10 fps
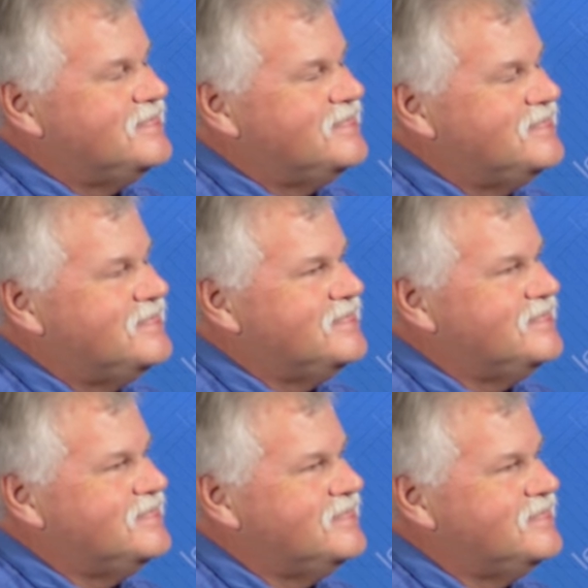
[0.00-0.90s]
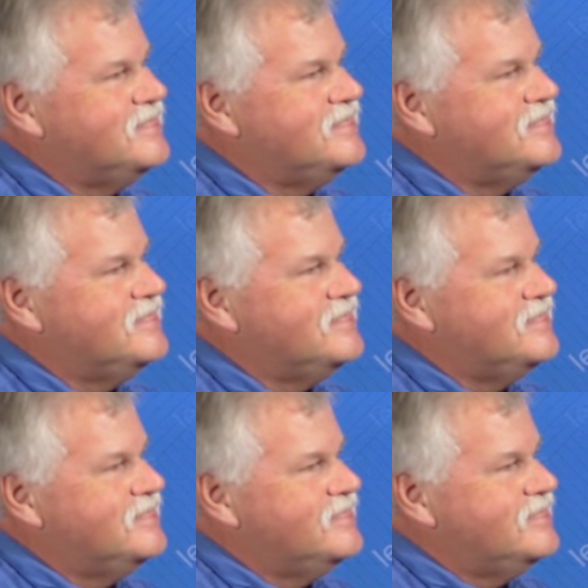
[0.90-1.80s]

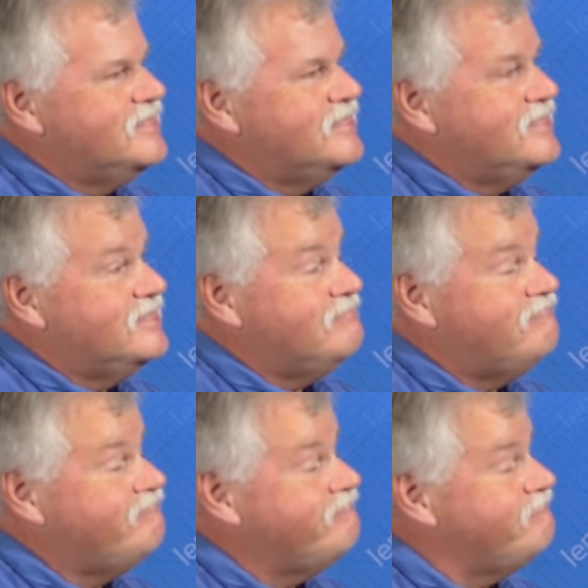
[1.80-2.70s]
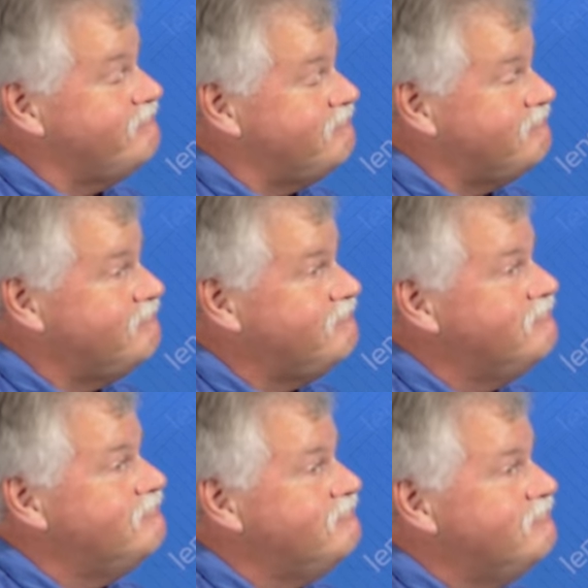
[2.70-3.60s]

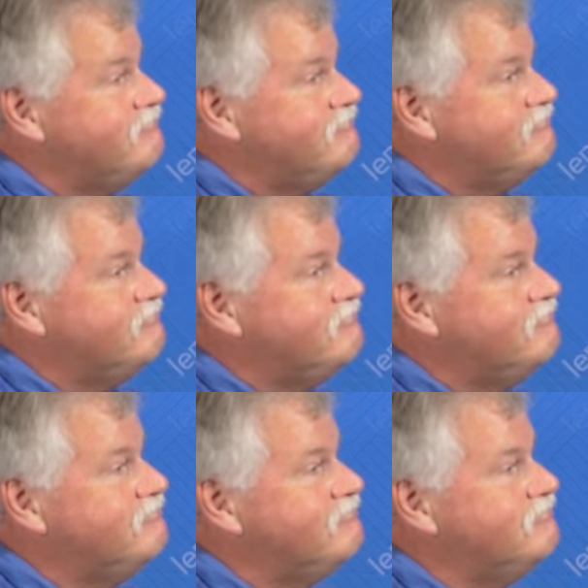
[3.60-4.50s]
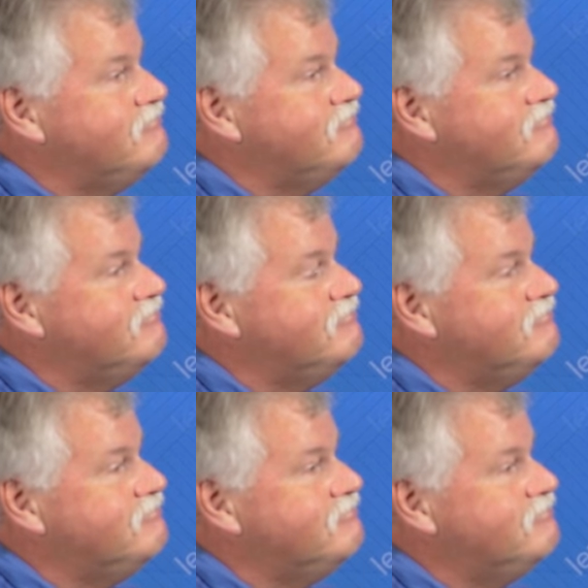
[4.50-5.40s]

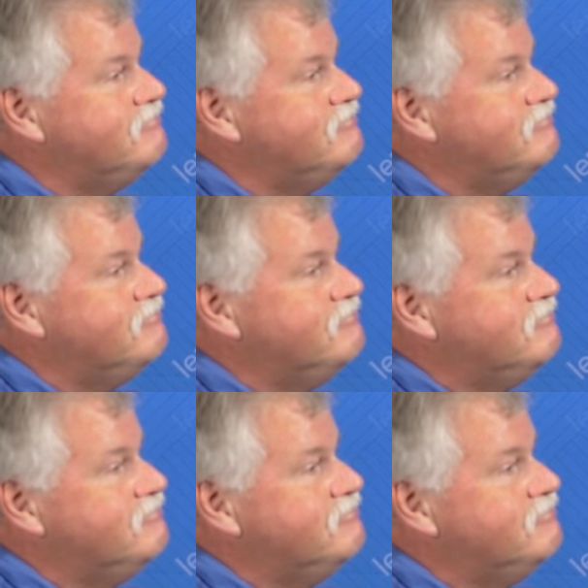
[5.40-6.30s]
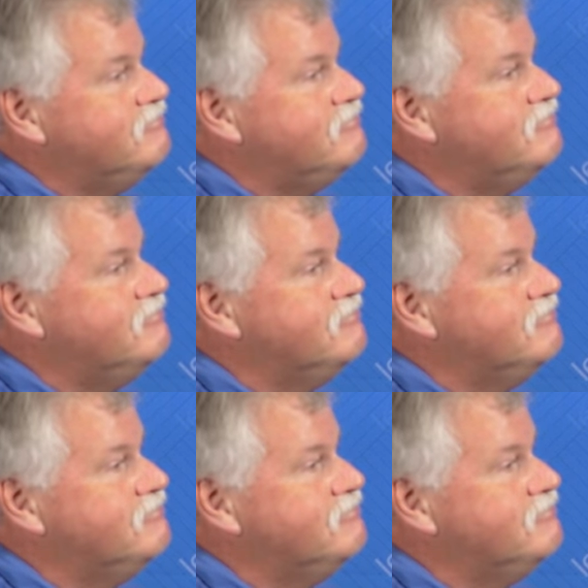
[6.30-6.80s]
The person shown says nothing.